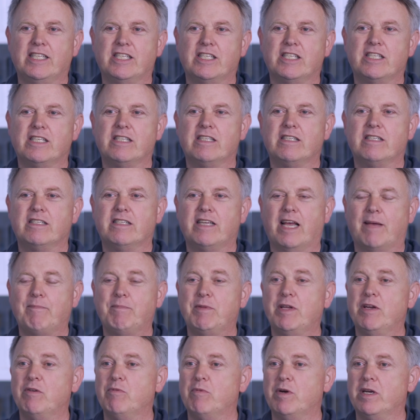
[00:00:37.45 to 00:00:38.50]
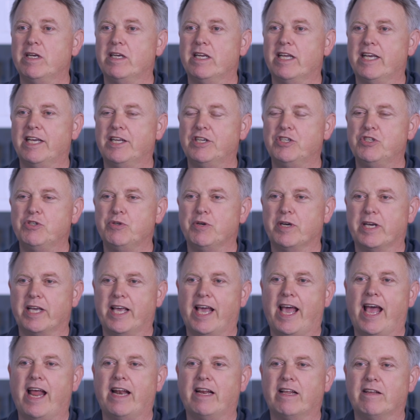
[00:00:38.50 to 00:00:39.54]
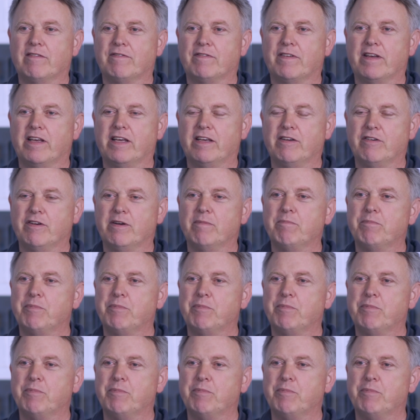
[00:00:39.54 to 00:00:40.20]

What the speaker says: stepped in one day to a cat cafe here in